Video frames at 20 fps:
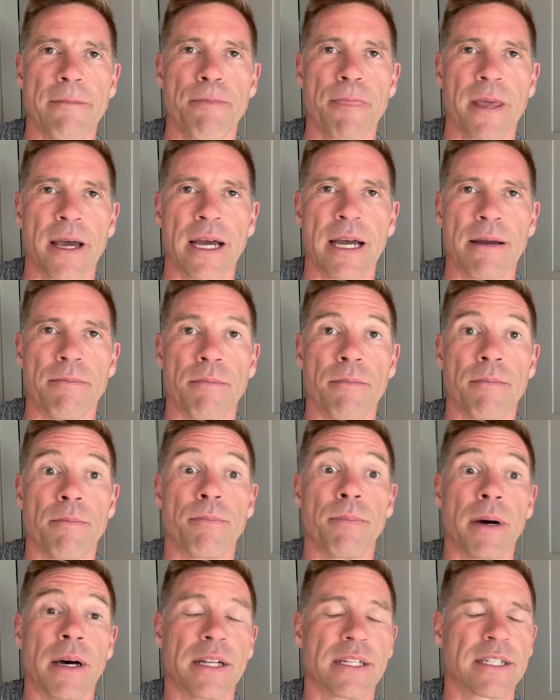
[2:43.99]
Um,
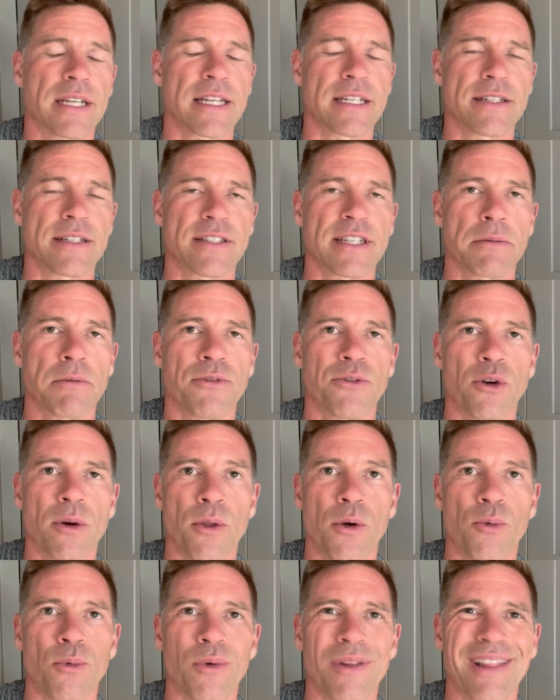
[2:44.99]
but as I said before, I'm
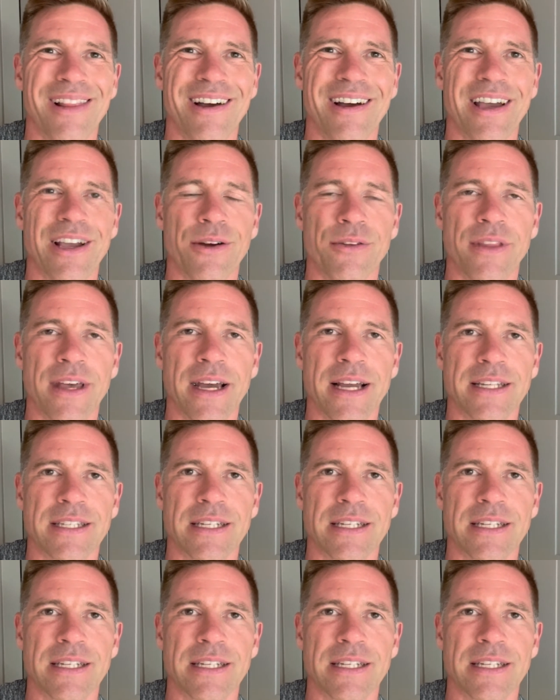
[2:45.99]
not relying on that.